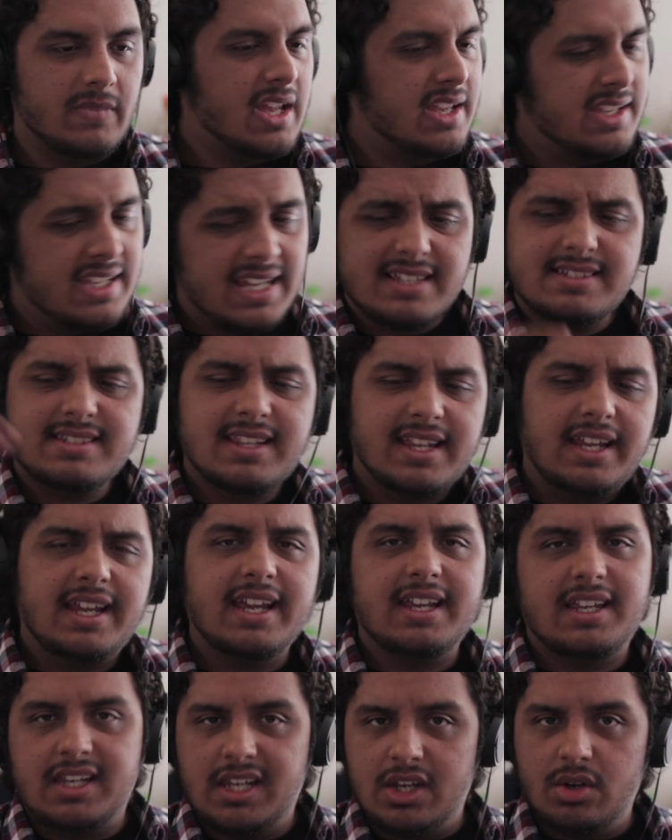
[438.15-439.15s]
Yes, they
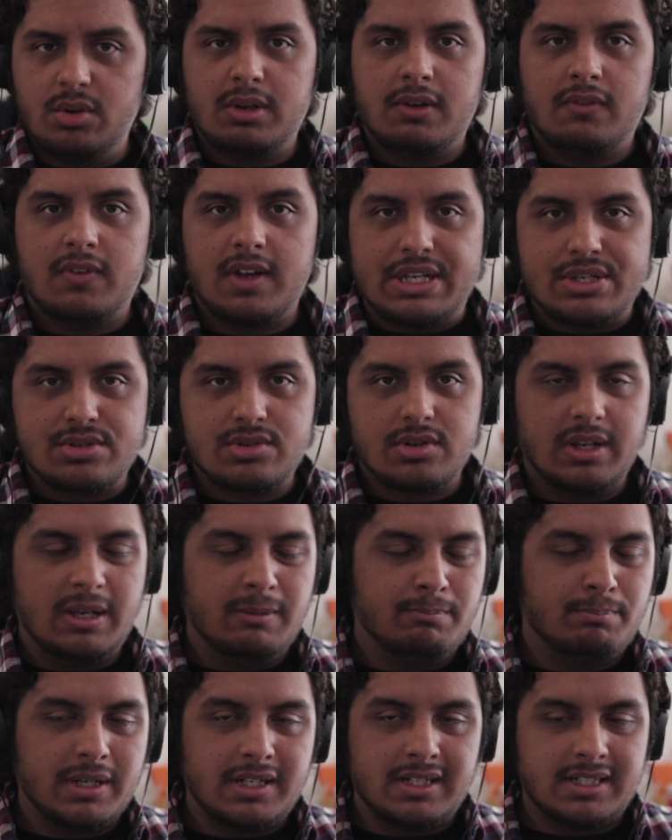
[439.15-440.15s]
get killed eventually,
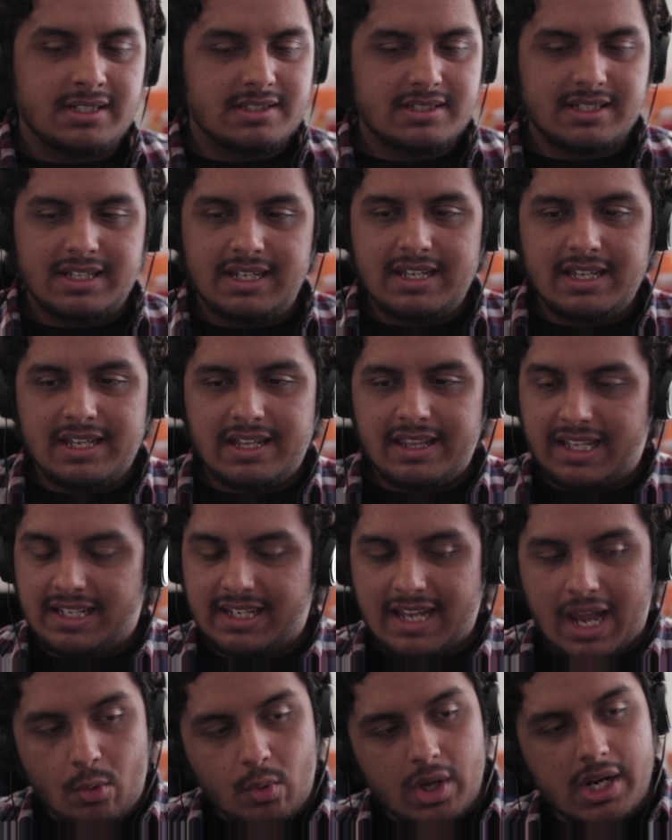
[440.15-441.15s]
but like
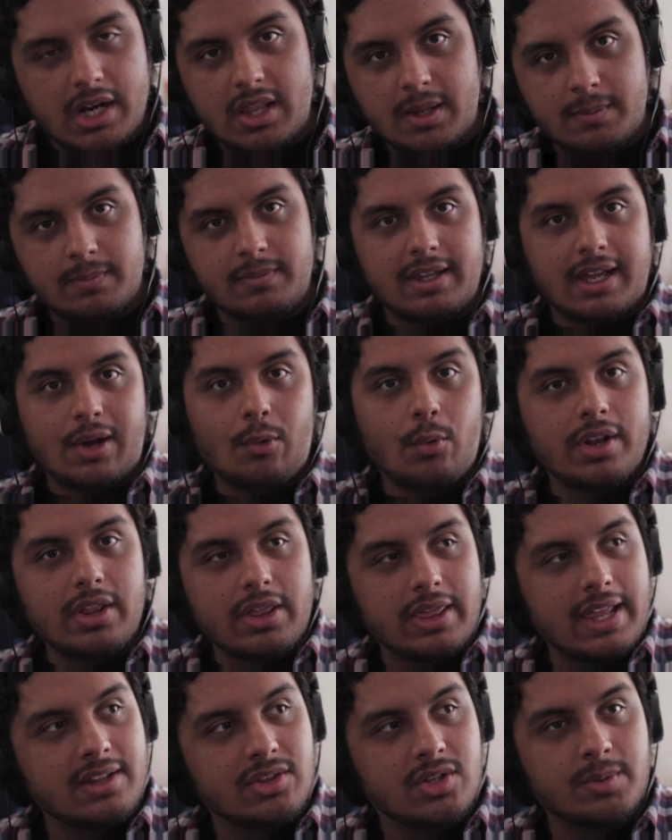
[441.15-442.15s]
I wanted
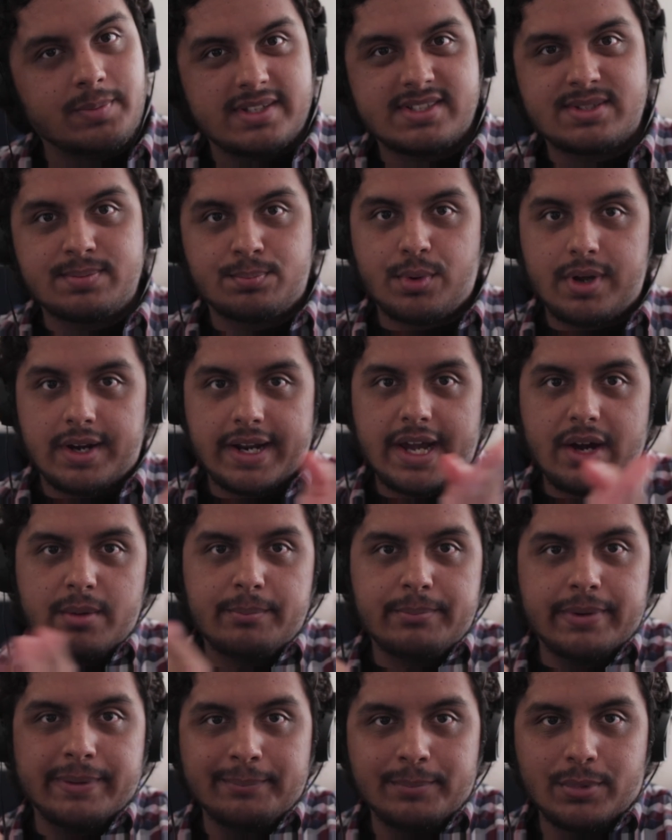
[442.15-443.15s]
that to be spread out a
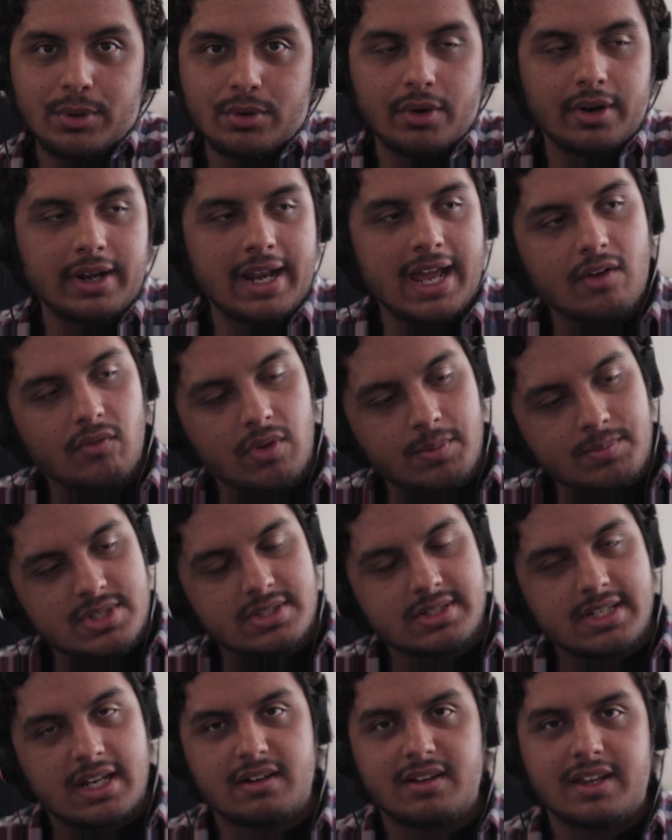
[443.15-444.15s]
bit more and have them
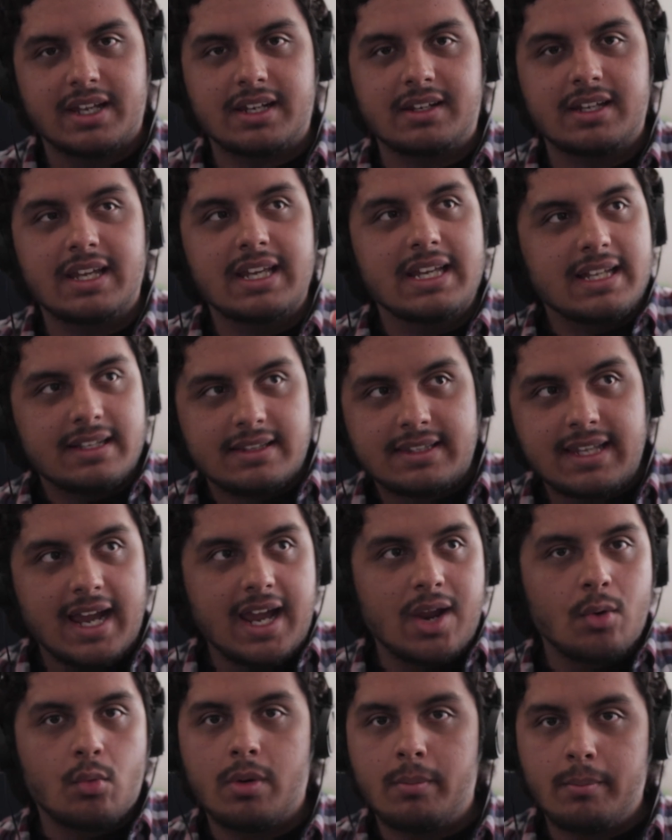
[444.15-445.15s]
just kind of like
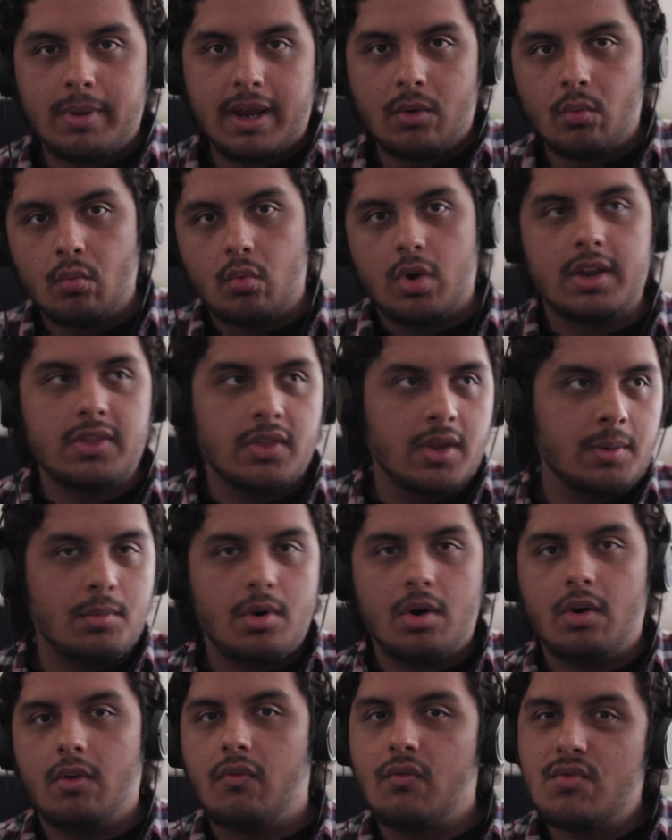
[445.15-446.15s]
die one by one, them
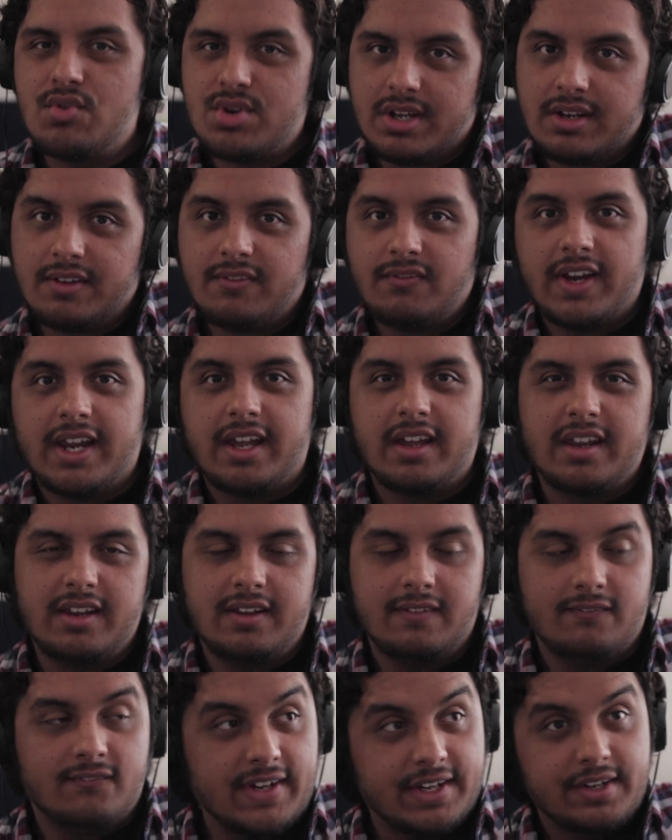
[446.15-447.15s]
all trying to
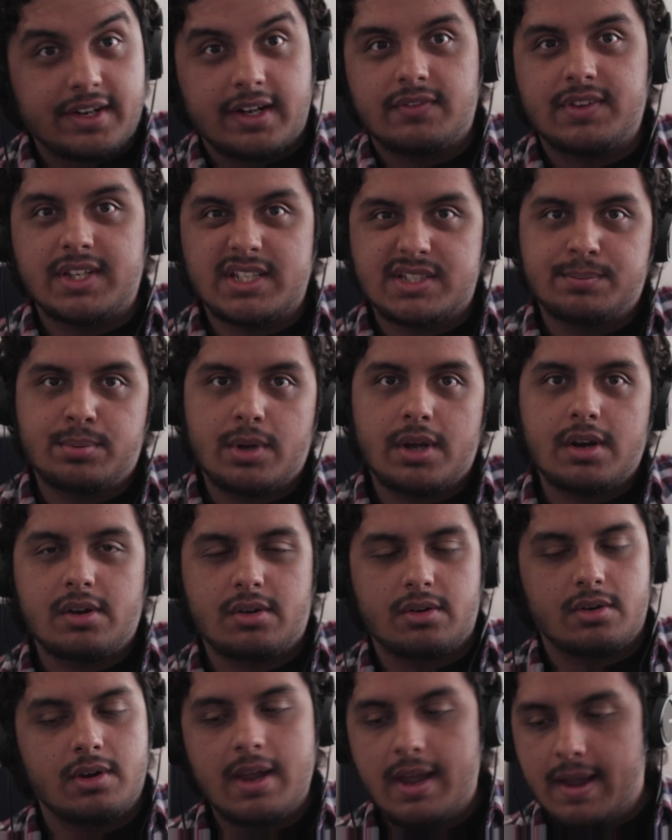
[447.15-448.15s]
fight off this
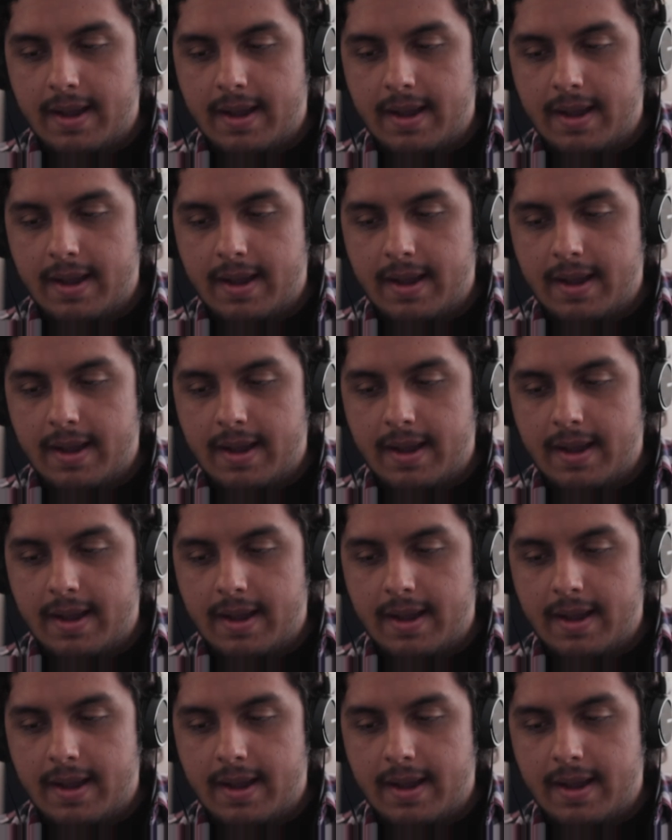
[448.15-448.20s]
Predator.